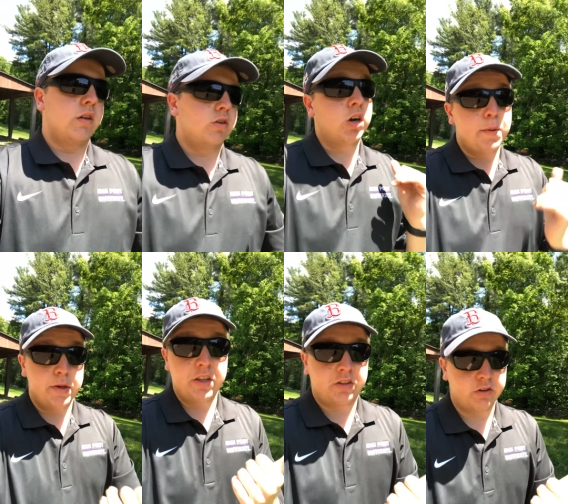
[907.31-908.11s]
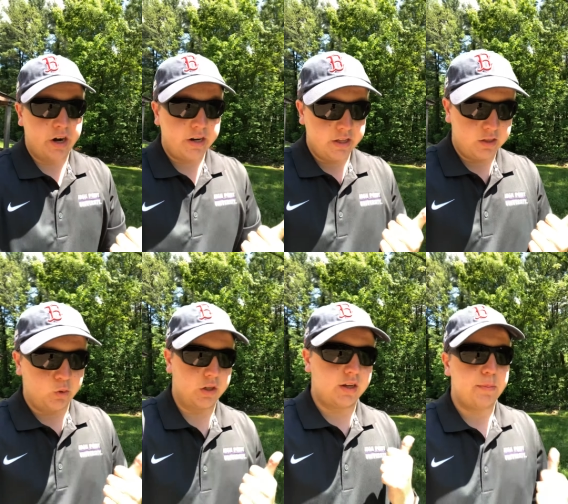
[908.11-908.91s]
Grant me the serenity
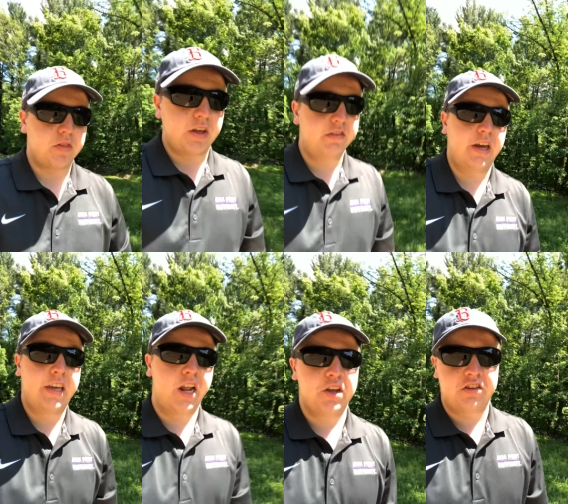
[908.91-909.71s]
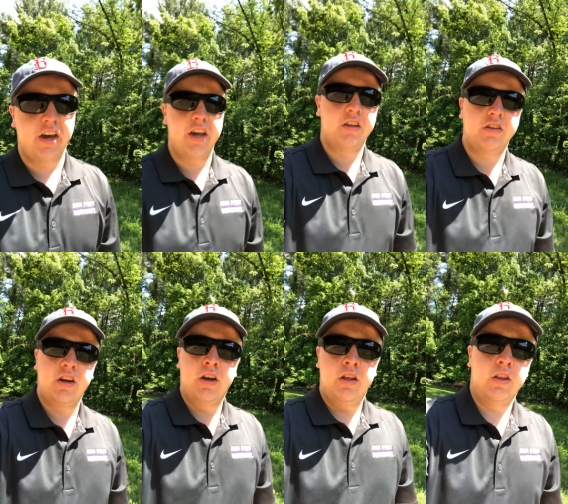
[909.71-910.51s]
to accept the things I cannot change,
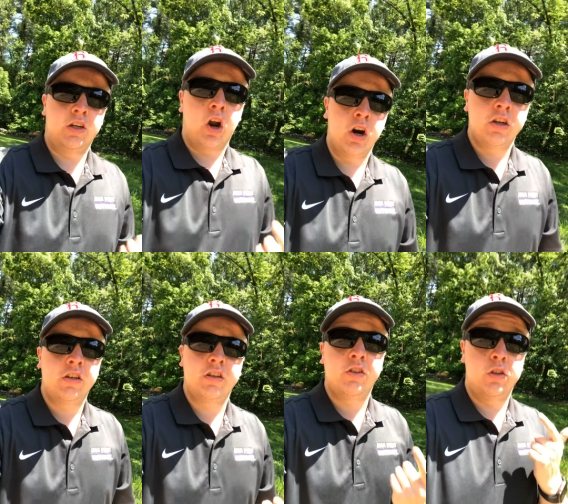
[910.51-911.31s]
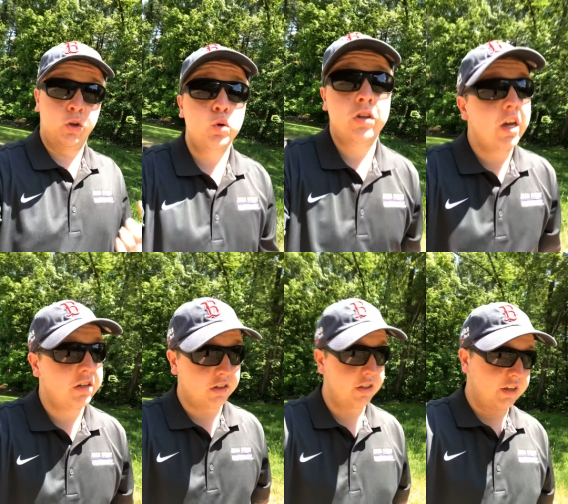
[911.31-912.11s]
the courage to
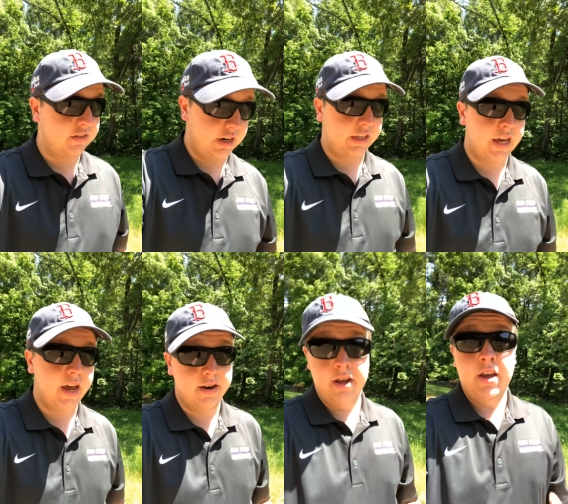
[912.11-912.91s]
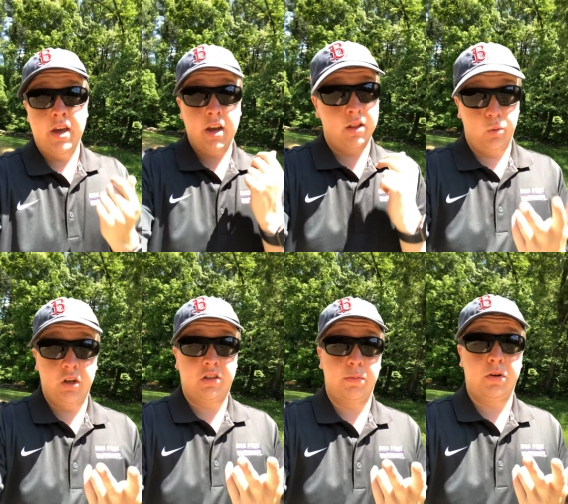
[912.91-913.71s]
change the things that I can, and the
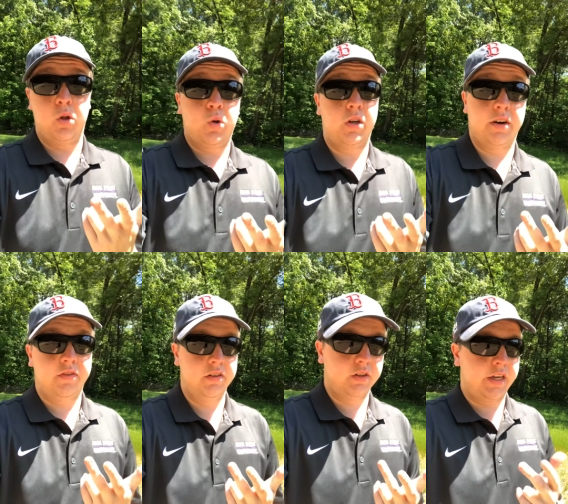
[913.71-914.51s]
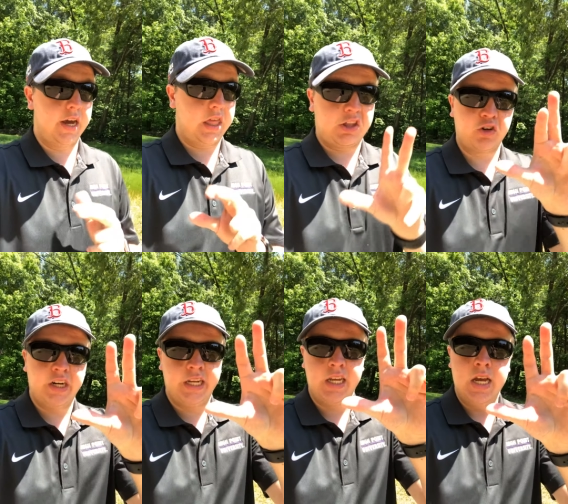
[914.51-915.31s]
wisdom to know the difference. Okay,
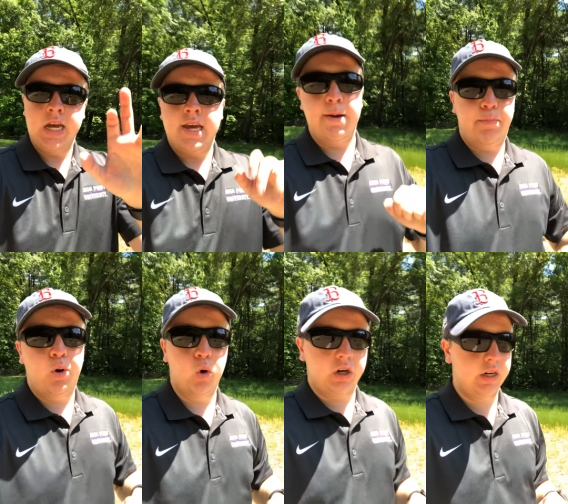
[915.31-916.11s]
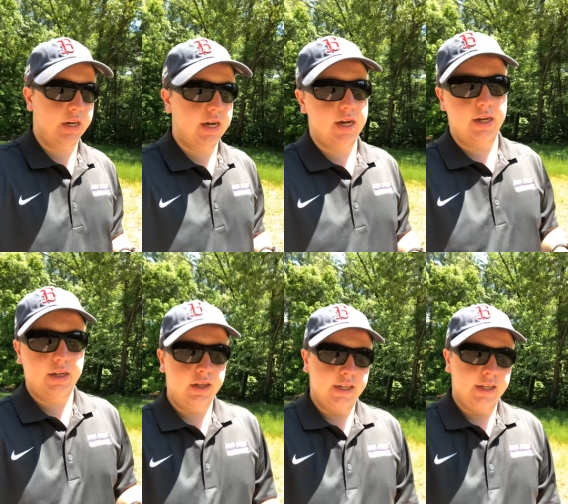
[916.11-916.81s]
three important uh,